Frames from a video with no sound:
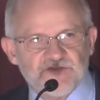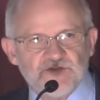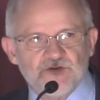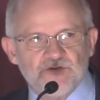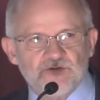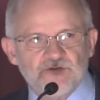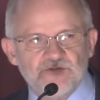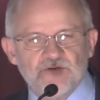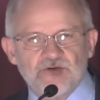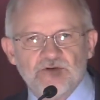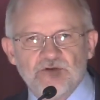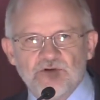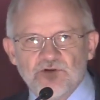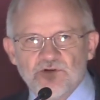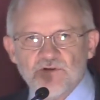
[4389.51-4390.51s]
to
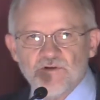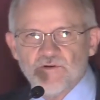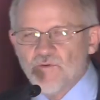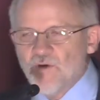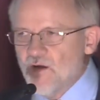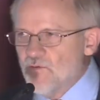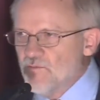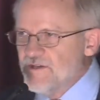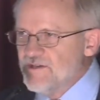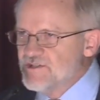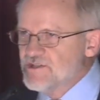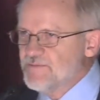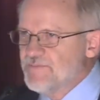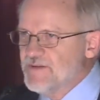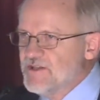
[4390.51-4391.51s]
what we
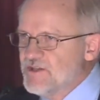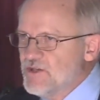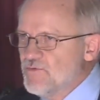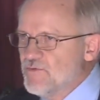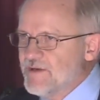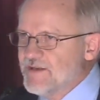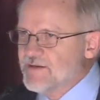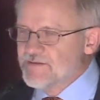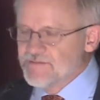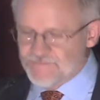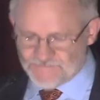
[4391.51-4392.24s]
should be doing.